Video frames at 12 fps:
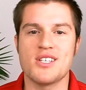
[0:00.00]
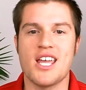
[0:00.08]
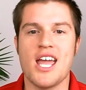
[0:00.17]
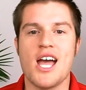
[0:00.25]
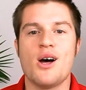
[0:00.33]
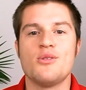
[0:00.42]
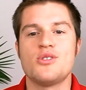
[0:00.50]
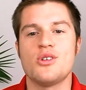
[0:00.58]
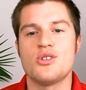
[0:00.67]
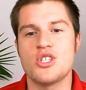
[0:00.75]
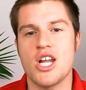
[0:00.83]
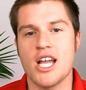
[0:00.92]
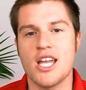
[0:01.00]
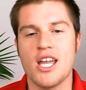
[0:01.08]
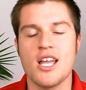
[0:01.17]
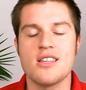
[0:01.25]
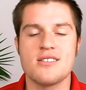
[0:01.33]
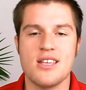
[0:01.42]
accounts, your
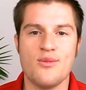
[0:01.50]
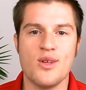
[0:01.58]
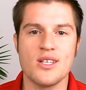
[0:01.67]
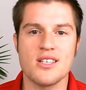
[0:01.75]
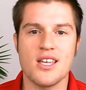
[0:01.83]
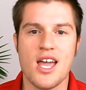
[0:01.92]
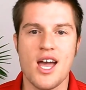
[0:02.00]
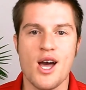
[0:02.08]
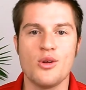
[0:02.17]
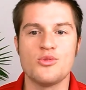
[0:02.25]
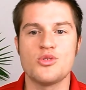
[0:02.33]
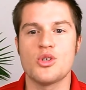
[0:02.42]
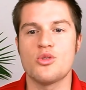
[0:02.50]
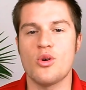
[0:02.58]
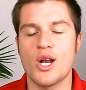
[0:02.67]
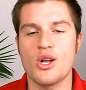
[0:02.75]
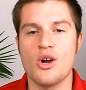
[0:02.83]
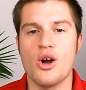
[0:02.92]
checking and savings accounts, your
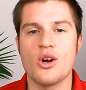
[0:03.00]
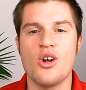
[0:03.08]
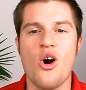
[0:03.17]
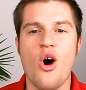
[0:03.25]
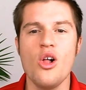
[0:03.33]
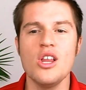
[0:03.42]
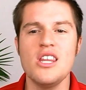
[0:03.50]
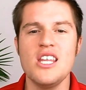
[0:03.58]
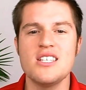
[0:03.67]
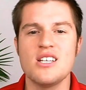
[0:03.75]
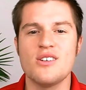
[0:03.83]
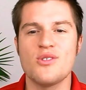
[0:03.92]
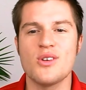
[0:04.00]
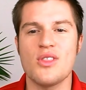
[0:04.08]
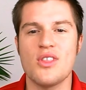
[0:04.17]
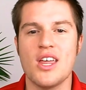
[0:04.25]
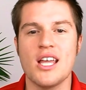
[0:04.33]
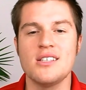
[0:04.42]
credit card, all of these different
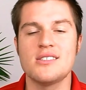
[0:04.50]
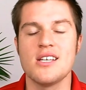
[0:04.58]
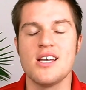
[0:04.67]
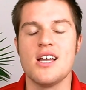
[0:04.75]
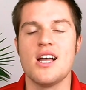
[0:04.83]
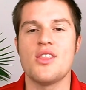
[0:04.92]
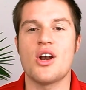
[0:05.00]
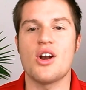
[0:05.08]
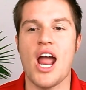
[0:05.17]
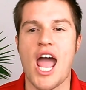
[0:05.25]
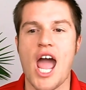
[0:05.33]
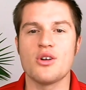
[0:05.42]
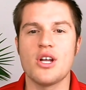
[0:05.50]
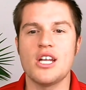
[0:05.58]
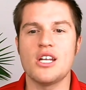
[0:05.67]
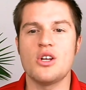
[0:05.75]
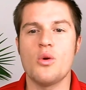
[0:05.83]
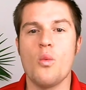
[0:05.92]
things that are
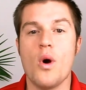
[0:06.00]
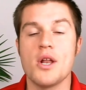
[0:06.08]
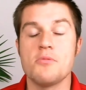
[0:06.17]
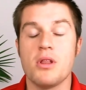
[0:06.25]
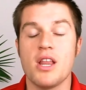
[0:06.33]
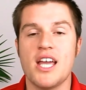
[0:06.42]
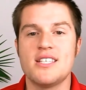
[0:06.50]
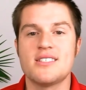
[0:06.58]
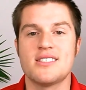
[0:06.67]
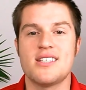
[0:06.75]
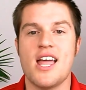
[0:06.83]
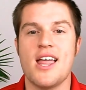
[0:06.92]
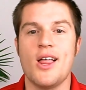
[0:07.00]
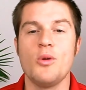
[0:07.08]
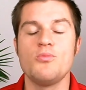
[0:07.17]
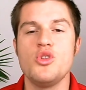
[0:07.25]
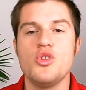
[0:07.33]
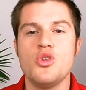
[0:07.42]
aggregated in one place to
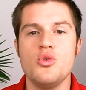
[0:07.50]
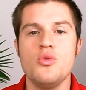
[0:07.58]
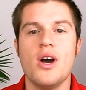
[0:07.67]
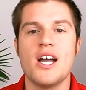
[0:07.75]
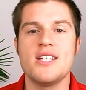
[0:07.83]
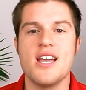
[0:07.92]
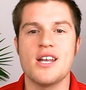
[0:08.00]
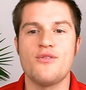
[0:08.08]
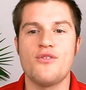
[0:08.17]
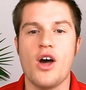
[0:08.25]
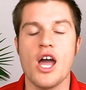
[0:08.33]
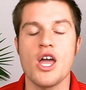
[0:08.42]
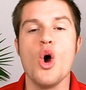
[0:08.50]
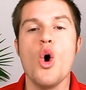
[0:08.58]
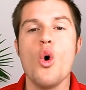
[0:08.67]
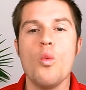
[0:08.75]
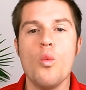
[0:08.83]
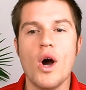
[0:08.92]
help you identify
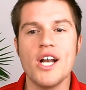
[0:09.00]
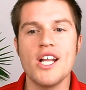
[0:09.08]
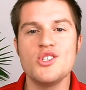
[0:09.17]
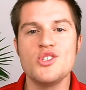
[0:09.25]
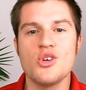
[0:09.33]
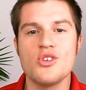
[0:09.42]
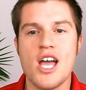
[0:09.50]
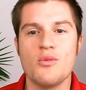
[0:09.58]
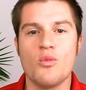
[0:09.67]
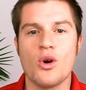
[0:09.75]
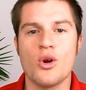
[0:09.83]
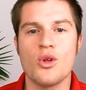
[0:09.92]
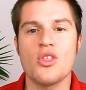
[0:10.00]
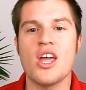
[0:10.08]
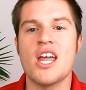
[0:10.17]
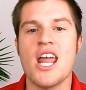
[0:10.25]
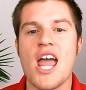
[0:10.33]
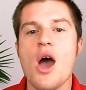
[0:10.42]
what is your net worth
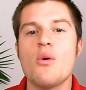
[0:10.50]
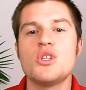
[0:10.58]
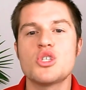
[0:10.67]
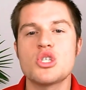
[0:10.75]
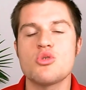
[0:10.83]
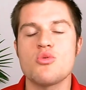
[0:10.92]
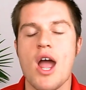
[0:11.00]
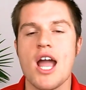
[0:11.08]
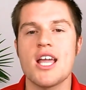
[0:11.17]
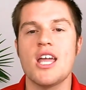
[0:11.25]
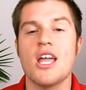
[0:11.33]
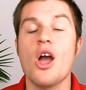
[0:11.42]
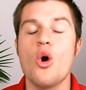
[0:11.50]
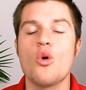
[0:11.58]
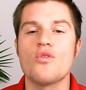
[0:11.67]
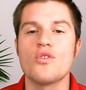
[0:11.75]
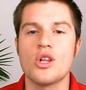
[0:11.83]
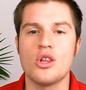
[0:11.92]
and how it's tracking
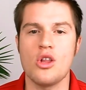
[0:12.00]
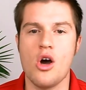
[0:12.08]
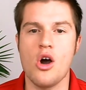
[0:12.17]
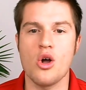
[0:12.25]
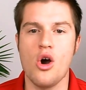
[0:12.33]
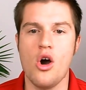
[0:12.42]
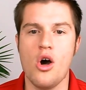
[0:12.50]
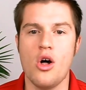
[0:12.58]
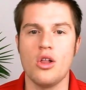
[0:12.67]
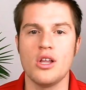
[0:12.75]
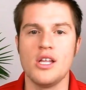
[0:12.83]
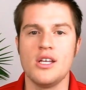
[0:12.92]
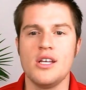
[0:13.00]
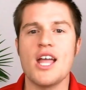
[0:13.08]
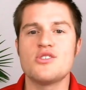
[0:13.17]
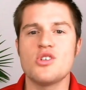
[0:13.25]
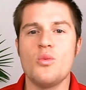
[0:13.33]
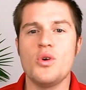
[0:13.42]
over the long haul.
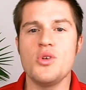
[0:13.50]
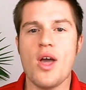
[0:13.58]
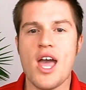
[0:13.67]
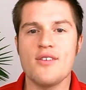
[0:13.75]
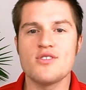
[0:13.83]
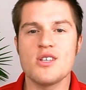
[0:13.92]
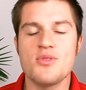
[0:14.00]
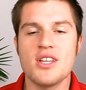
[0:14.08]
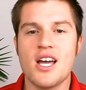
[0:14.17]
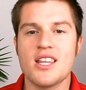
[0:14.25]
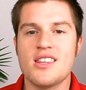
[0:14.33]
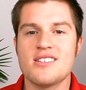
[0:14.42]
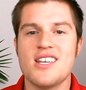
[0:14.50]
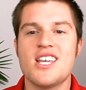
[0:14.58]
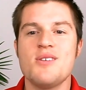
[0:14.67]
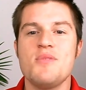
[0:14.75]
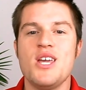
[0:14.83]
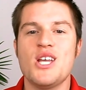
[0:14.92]
And so when you have something like this, it
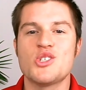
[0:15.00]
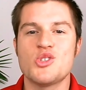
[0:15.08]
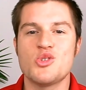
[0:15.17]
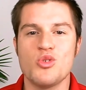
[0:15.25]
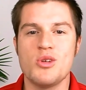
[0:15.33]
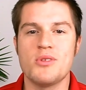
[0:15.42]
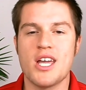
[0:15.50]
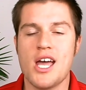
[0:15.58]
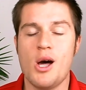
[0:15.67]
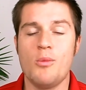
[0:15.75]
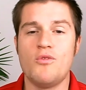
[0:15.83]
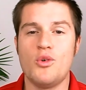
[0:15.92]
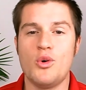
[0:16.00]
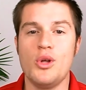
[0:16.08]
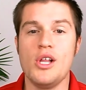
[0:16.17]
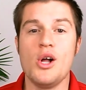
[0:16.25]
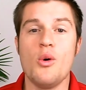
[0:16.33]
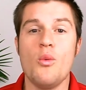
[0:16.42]
can be extremely helpful.
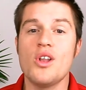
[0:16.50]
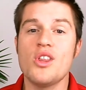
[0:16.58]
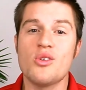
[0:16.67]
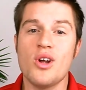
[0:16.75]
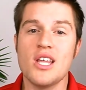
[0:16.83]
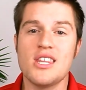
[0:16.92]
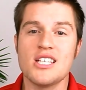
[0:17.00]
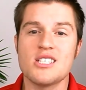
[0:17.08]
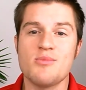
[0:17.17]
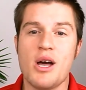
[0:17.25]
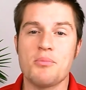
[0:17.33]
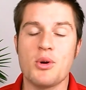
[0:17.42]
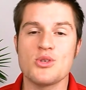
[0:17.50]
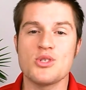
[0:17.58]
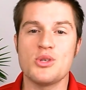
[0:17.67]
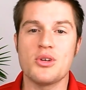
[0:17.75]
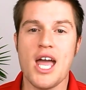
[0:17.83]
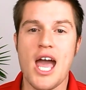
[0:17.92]
One of the great things about
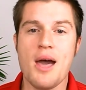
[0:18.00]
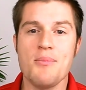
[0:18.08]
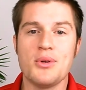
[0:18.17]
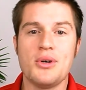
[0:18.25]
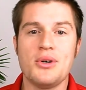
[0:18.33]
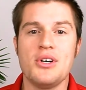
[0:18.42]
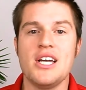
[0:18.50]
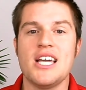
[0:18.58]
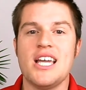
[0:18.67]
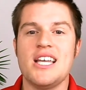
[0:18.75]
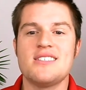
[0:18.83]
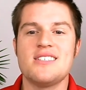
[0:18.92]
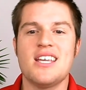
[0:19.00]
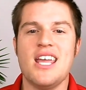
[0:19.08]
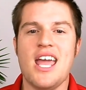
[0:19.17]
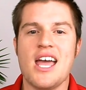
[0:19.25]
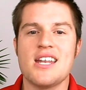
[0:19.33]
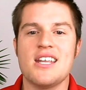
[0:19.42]
Personal Capital is,
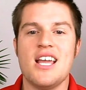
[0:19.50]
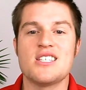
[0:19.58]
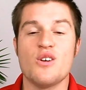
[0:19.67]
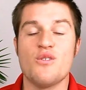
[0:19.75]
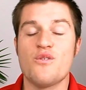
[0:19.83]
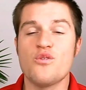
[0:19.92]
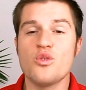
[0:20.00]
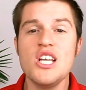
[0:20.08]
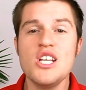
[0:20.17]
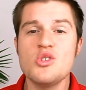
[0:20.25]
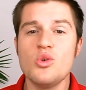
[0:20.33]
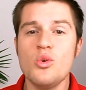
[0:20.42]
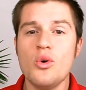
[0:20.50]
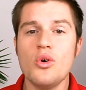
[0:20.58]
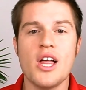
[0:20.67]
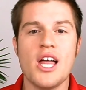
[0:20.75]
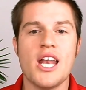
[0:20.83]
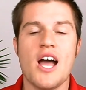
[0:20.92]
again, it's a free
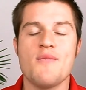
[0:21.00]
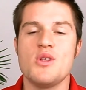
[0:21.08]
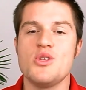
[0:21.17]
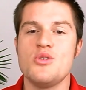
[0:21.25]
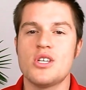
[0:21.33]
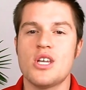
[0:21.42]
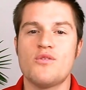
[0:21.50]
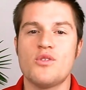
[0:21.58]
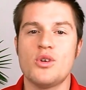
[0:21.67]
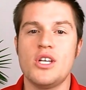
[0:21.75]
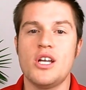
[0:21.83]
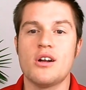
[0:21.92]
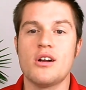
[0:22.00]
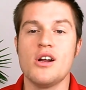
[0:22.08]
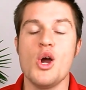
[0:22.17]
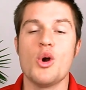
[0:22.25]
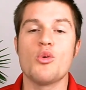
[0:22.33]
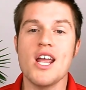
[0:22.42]
tool and I've been using it for a year.
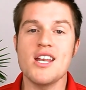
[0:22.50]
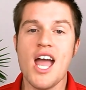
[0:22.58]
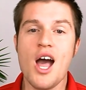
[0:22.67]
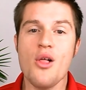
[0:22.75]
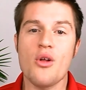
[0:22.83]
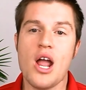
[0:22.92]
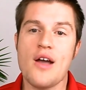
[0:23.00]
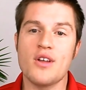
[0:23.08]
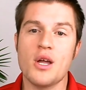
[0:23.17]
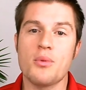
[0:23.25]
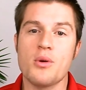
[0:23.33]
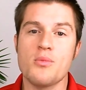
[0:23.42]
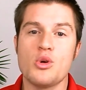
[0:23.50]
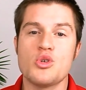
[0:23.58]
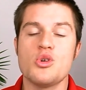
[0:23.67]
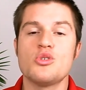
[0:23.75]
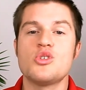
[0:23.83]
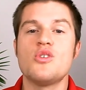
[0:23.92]
Right now, they're having a
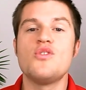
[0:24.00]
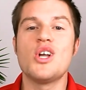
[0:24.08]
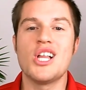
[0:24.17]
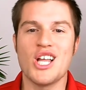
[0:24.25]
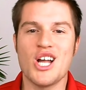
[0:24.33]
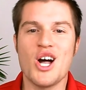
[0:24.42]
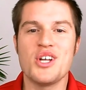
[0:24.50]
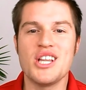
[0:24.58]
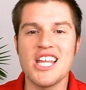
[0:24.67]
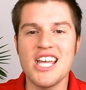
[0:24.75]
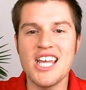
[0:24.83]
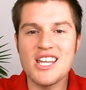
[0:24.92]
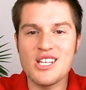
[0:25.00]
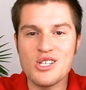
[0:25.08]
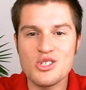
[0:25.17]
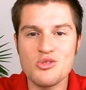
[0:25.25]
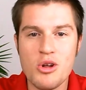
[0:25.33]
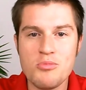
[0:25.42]
promotional. So if you click on the link in the
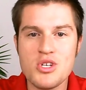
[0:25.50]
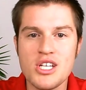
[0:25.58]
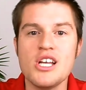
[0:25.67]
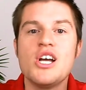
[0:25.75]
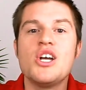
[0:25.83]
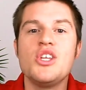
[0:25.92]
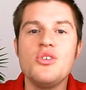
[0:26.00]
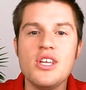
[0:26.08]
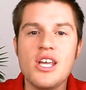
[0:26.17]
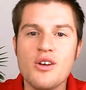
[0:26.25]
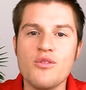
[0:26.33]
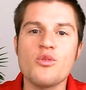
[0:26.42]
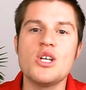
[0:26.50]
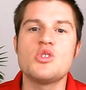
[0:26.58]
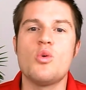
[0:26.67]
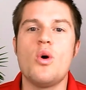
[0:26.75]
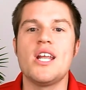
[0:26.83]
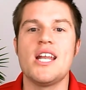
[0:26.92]
description, you can get a free
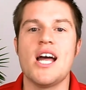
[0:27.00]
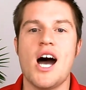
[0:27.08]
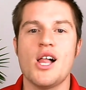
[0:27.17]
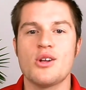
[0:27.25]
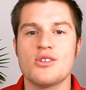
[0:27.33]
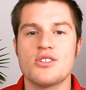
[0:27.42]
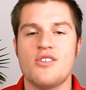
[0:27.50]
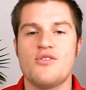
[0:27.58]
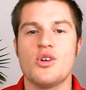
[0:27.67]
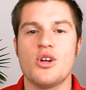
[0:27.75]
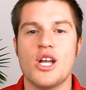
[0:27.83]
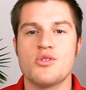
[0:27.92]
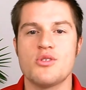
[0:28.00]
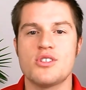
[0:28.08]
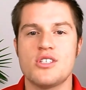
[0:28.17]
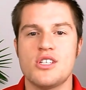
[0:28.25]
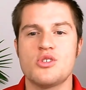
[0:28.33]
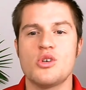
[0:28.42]
$20 if you're
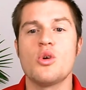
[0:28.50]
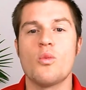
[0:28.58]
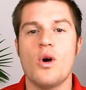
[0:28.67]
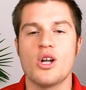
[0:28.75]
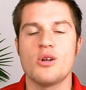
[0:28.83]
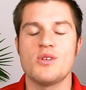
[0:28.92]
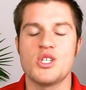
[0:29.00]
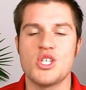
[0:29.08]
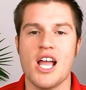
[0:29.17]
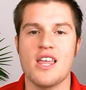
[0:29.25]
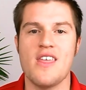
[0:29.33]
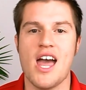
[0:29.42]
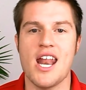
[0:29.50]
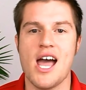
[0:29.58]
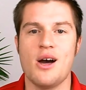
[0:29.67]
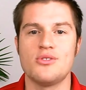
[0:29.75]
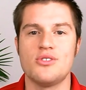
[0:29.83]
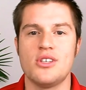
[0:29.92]
interested. So you're welcome to check that
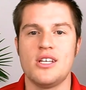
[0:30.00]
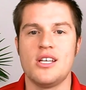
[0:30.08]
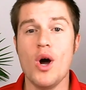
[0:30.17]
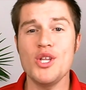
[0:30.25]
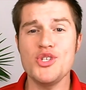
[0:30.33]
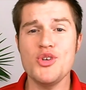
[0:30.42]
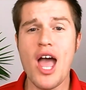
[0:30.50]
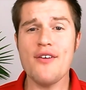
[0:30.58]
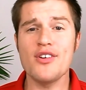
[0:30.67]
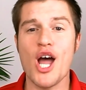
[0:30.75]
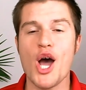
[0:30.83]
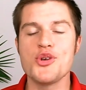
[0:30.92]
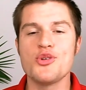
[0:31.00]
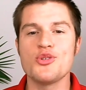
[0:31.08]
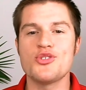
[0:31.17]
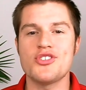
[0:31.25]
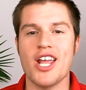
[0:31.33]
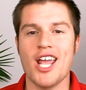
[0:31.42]
out. Once you have an
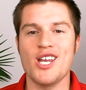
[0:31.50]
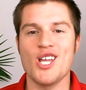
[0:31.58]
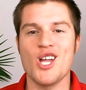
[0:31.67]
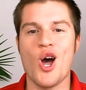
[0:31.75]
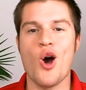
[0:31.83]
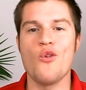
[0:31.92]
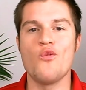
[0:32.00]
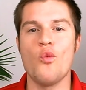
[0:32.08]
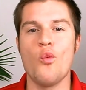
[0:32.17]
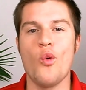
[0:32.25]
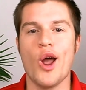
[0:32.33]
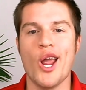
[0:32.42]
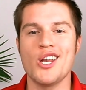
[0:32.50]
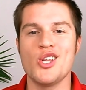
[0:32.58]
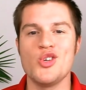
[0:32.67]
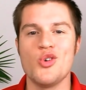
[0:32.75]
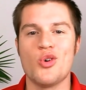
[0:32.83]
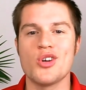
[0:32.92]
understanding of what
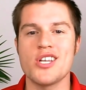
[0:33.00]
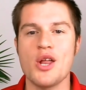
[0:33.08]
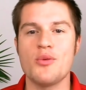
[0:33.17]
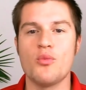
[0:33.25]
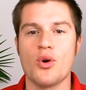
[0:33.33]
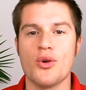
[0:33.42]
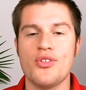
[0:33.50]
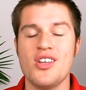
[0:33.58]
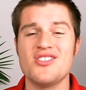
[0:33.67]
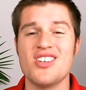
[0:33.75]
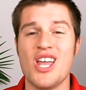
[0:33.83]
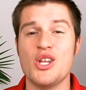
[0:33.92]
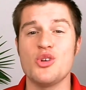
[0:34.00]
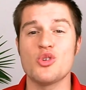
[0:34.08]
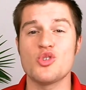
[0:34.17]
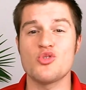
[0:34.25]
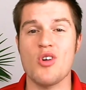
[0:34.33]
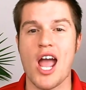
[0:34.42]
your net worth is and you're
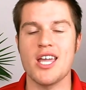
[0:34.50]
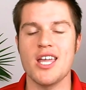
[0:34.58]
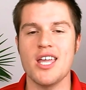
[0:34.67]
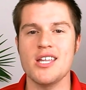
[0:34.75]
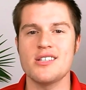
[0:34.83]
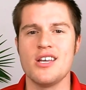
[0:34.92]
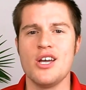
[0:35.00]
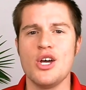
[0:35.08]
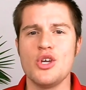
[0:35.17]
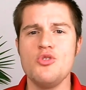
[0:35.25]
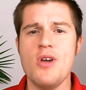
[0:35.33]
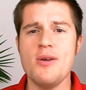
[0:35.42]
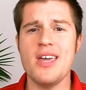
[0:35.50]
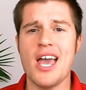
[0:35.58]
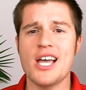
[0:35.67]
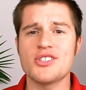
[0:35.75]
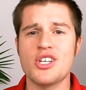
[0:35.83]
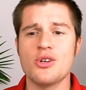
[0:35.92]
tracking it, you may be
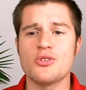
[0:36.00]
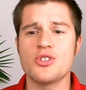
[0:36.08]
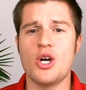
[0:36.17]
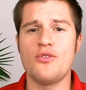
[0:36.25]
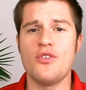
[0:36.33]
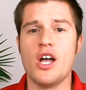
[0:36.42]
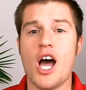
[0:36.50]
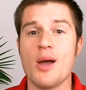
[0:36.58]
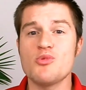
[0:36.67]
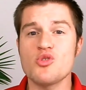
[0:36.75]
asking yourself, I'm